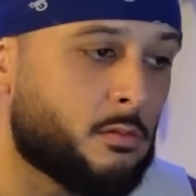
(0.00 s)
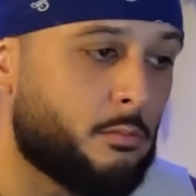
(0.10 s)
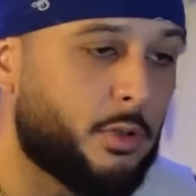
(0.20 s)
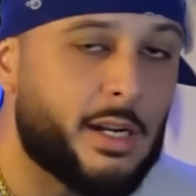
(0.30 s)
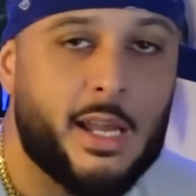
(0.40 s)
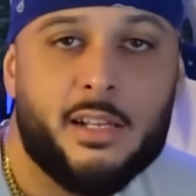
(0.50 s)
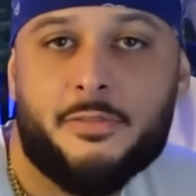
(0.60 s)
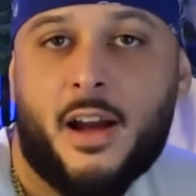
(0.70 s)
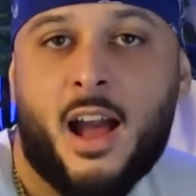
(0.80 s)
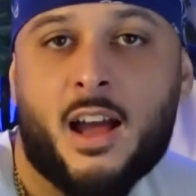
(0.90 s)
Bread
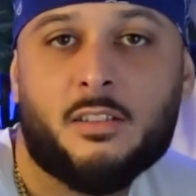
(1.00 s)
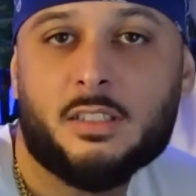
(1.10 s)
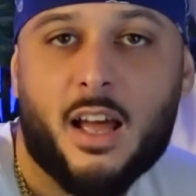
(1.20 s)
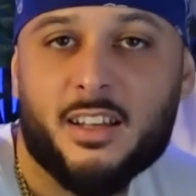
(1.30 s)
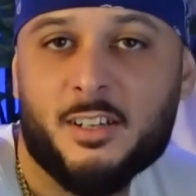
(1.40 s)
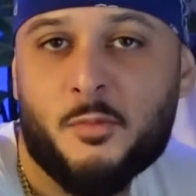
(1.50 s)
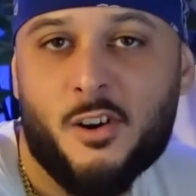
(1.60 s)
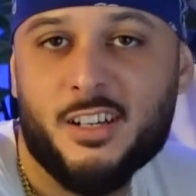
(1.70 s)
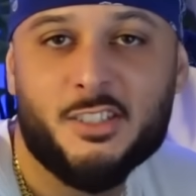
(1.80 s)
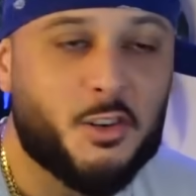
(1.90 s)
85s, like, come
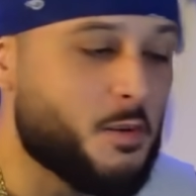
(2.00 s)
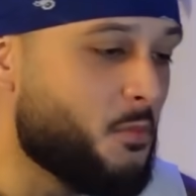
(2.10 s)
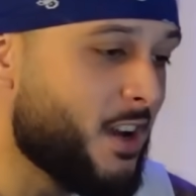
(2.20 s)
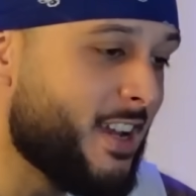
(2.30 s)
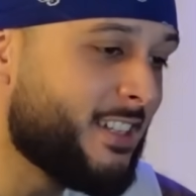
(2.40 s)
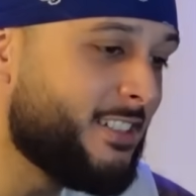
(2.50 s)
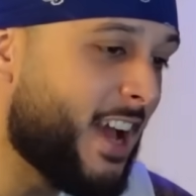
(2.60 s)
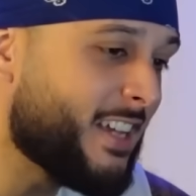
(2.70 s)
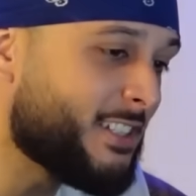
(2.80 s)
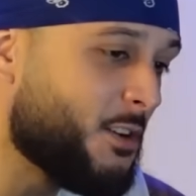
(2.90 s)
on, Jordan Brand. You
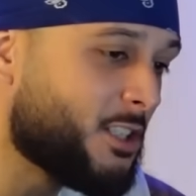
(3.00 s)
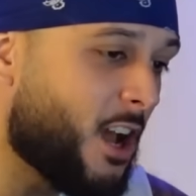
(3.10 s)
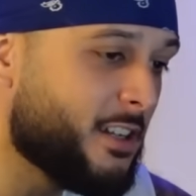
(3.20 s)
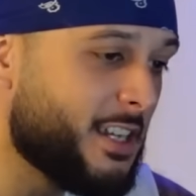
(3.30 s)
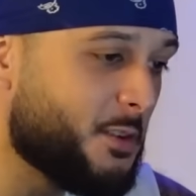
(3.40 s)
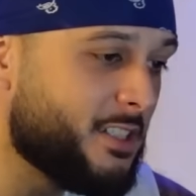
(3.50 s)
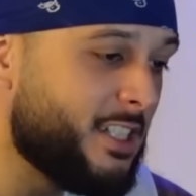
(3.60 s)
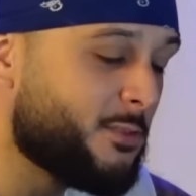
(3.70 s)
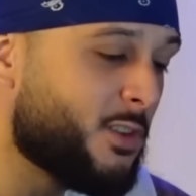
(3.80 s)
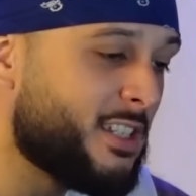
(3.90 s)
guys know what y'all did with
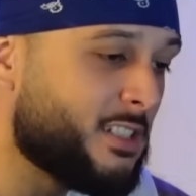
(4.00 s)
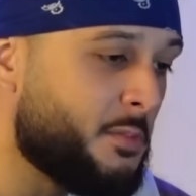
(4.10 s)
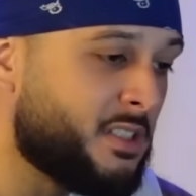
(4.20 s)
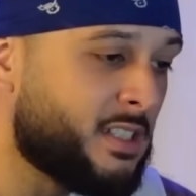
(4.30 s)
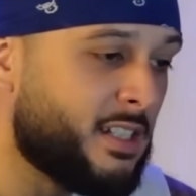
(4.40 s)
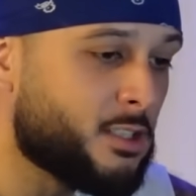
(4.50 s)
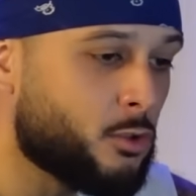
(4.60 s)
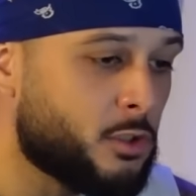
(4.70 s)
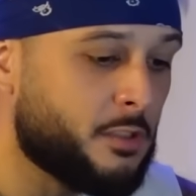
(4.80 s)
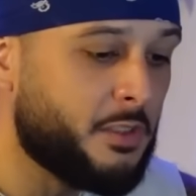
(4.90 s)
these ones, limited
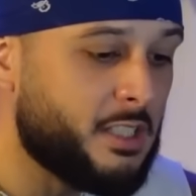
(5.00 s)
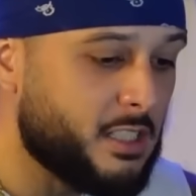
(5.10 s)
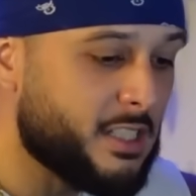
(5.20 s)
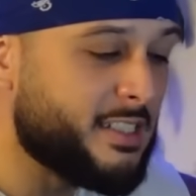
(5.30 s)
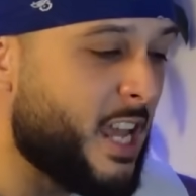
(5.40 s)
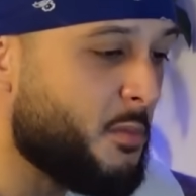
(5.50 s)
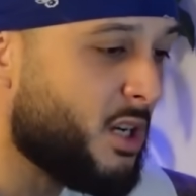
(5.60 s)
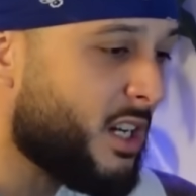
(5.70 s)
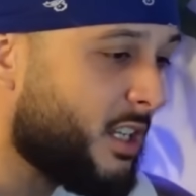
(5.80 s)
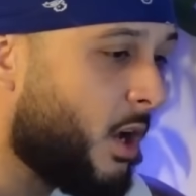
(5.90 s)
exclusively to just
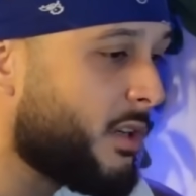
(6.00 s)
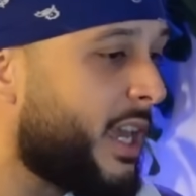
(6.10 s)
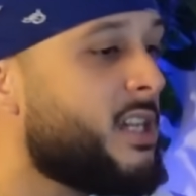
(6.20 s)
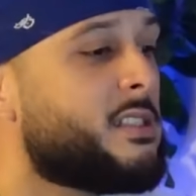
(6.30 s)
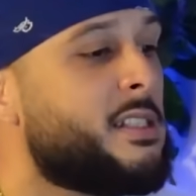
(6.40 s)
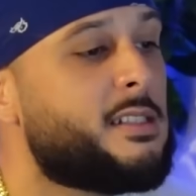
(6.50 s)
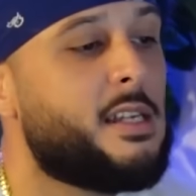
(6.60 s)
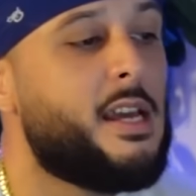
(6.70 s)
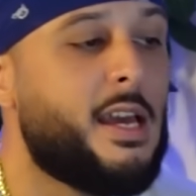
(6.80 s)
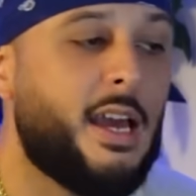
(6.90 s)
neighborhood locations.
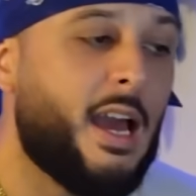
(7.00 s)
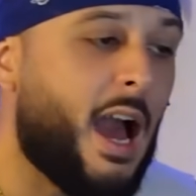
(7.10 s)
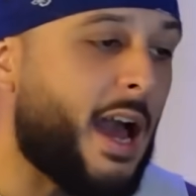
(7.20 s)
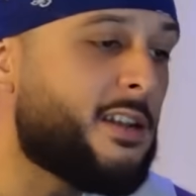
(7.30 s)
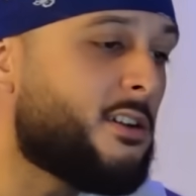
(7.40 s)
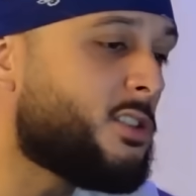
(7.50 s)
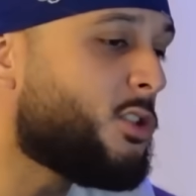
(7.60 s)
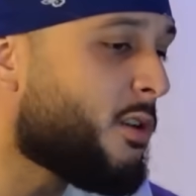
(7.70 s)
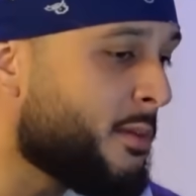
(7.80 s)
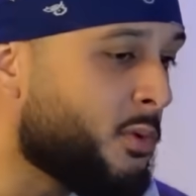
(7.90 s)
I know
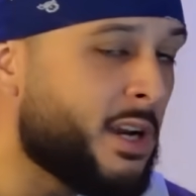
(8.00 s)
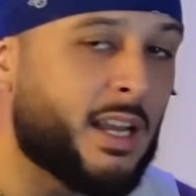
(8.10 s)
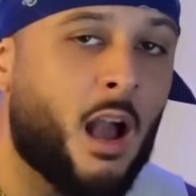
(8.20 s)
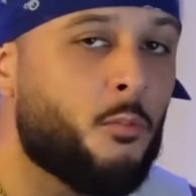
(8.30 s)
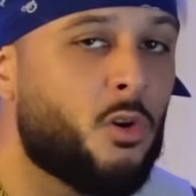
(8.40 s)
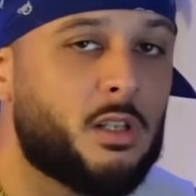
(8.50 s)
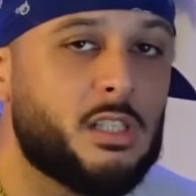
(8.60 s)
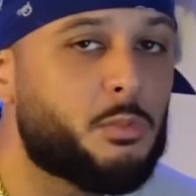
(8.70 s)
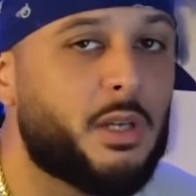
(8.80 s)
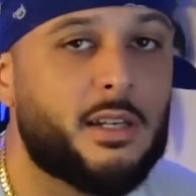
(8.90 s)
Jordan Brand got more of
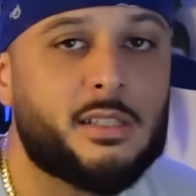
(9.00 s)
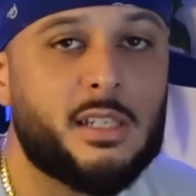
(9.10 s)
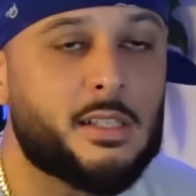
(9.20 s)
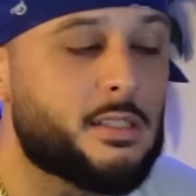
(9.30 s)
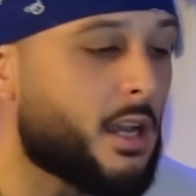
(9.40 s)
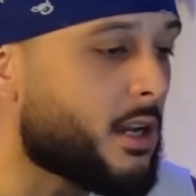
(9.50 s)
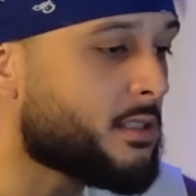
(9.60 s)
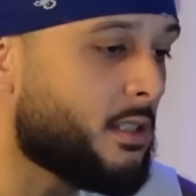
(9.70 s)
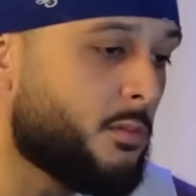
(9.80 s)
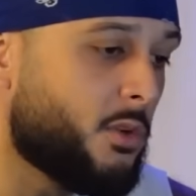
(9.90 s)
these pairs in the tuck
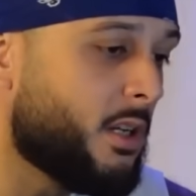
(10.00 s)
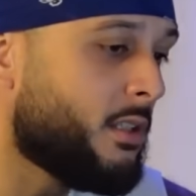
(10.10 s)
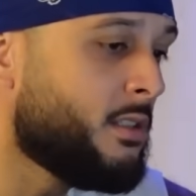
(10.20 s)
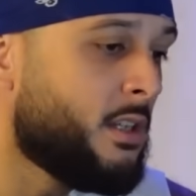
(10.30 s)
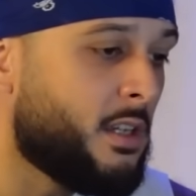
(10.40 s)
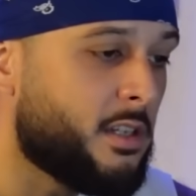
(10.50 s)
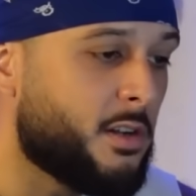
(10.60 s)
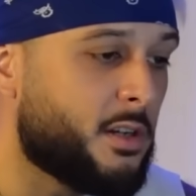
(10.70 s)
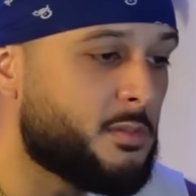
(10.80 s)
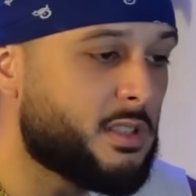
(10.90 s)
somewhere. You
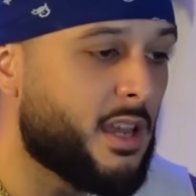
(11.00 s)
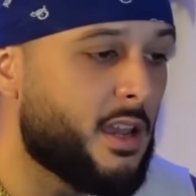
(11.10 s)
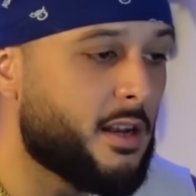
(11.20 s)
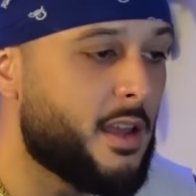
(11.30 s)
know what I'm saying?